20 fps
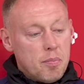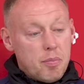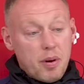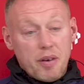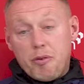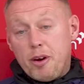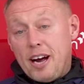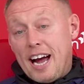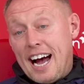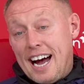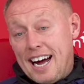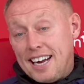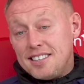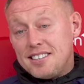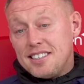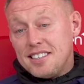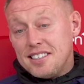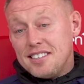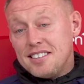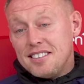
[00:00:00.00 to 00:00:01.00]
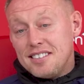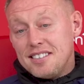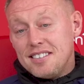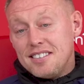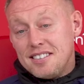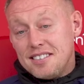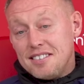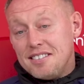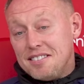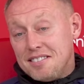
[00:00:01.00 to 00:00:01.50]
But if we had,
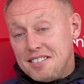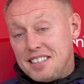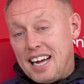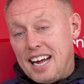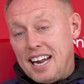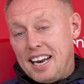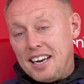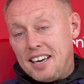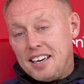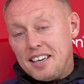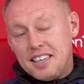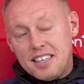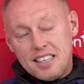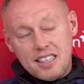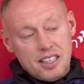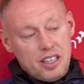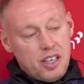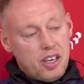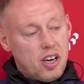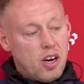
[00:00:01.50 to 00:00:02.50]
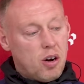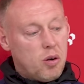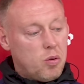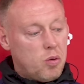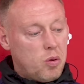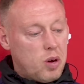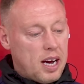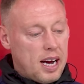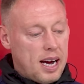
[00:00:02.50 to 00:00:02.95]
then you know,